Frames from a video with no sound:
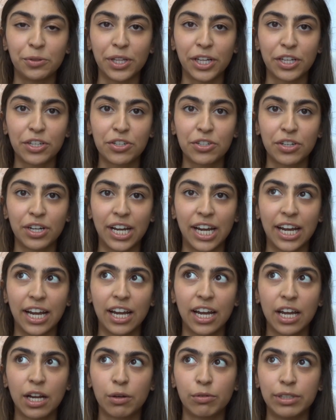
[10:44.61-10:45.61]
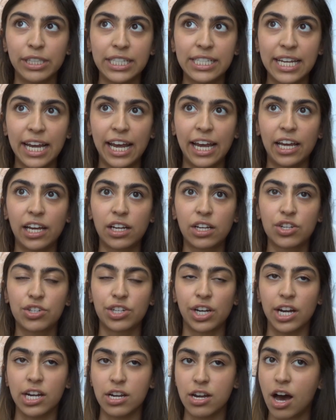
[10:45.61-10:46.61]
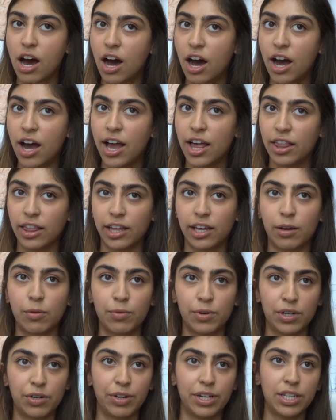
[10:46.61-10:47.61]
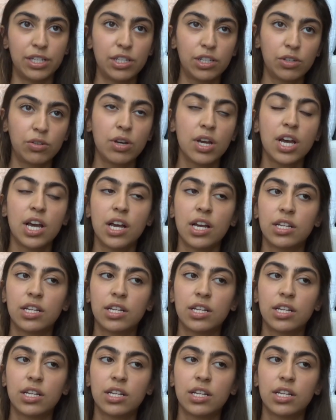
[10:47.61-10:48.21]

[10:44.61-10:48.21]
Like, should I retake? Should I not? Like, what do I do?